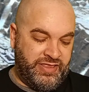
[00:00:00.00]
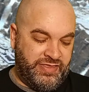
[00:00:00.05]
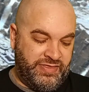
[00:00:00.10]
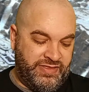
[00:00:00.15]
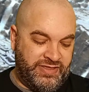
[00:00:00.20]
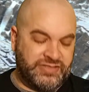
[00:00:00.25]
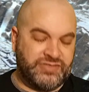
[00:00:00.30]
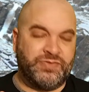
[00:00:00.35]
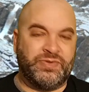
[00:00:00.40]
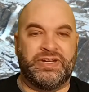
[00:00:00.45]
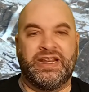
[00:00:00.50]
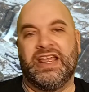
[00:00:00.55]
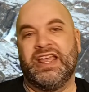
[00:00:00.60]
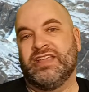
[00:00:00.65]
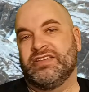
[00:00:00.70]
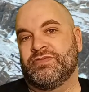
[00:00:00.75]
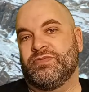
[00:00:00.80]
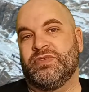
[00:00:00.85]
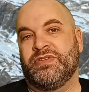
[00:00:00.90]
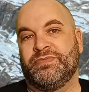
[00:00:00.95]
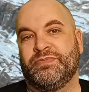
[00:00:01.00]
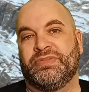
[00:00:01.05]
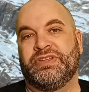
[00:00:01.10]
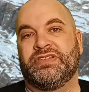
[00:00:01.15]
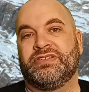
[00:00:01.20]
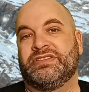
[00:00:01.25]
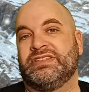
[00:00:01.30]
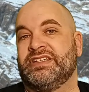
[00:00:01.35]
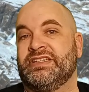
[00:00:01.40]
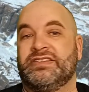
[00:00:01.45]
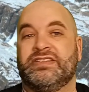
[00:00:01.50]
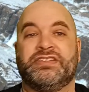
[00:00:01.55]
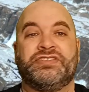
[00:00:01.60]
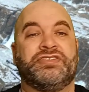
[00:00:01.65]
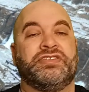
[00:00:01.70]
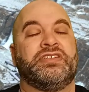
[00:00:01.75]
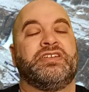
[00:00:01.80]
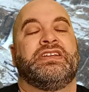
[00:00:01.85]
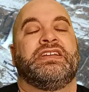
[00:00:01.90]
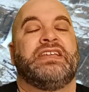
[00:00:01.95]
this one has one built in
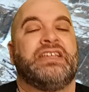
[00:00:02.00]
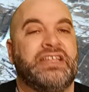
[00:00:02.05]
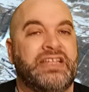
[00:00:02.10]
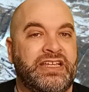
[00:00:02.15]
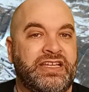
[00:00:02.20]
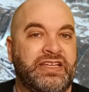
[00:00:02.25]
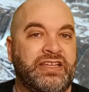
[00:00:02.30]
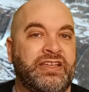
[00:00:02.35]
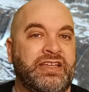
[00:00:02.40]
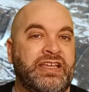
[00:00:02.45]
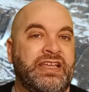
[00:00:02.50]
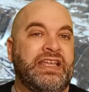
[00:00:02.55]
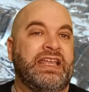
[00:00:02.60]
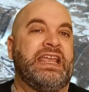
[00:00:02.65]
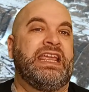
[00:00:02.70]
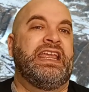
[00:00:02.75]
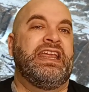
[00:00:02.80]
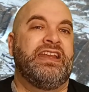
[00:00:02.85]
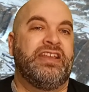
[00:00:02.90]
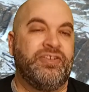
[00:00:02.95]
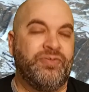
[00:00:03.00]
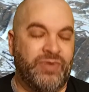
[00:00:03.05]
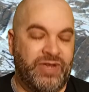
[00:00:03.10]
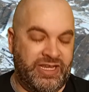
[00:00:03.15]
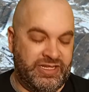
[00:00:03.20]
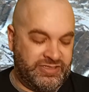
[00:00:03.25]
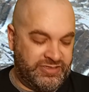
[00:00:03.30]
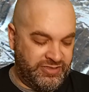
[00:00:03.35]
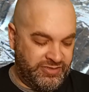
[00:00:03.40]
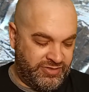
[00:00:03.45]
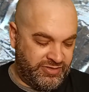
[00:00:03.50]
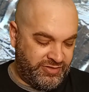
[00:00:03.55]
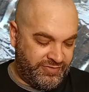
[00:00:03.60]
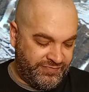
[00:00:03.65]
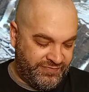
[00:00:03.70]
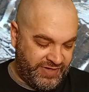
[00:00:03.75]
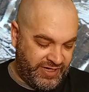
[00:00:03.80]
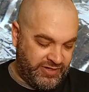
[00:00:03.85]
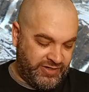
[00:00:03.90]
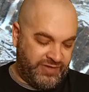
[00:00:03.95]
that you're gonna get anyway, so
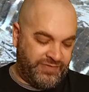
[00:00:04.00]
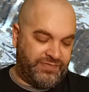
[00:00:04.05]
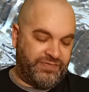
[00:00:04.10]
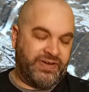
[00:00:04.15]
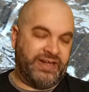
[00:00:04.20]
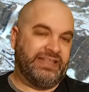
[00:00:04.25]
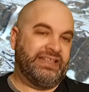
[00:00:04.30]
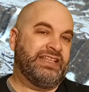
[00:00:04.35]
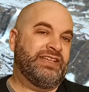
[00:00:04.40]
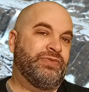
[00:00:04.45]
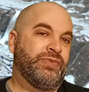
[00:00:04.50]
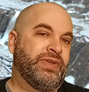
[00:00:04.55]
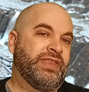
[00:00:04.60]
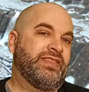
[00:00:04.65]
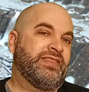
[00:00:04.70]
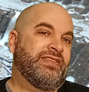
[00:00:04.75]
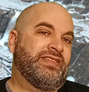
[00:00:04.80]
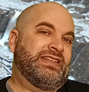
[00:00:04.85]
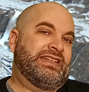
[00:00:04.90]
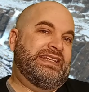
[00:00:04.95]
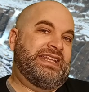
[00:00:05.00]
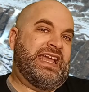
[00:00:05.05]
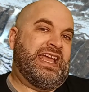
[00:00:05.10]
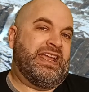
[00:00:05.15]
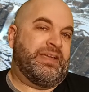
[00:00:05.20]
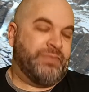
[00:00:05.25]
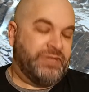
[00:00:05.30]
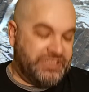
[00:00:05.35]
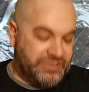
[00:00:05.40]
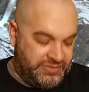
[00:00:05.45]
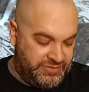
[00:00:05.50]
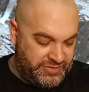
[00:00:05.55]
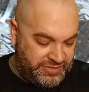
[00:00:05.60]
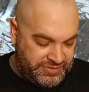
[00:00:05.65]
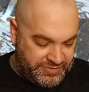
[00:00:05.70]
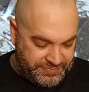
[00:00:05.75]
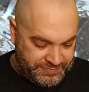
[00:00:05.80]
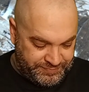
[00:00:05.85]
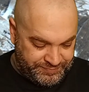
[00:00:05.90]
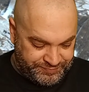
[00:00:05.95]
they're very friendly with the
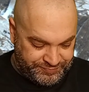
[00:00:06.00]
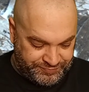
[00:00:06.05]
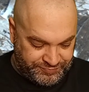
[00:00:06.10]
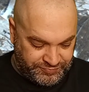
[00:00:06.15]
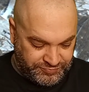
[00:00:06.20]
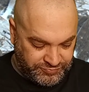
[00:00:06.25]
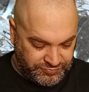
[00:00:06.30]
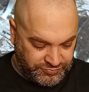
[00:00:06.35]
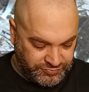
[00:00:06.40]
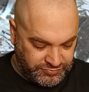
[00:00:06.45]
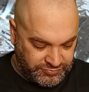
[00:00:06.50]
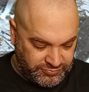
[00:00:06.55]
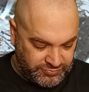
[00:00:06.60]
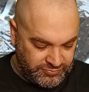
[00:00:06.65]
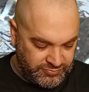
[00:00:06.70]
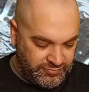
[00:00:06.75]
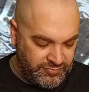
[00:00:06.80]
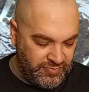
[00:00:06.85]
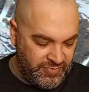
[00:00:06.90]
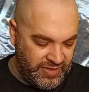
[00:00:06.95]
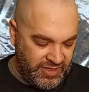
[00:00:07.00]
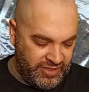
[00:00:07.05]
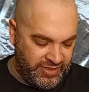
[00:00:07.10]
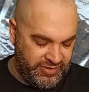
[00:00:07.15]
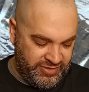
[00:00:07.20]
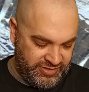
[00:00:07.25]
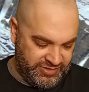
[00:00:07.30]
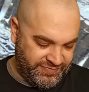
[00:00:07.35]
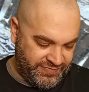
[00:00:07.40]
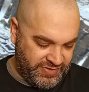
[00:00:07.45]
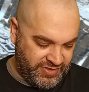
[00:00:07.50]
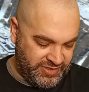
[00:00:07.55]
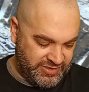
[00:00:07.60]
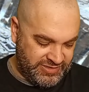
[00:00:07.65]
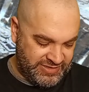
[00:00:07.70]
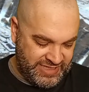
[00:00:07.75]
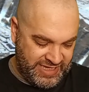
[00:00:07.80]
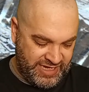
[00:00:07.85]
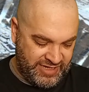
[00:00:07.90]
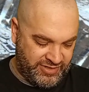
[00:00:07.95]
diamonds. As far
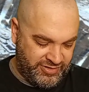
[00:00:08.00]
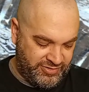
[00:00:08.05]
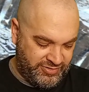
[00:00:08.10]
as that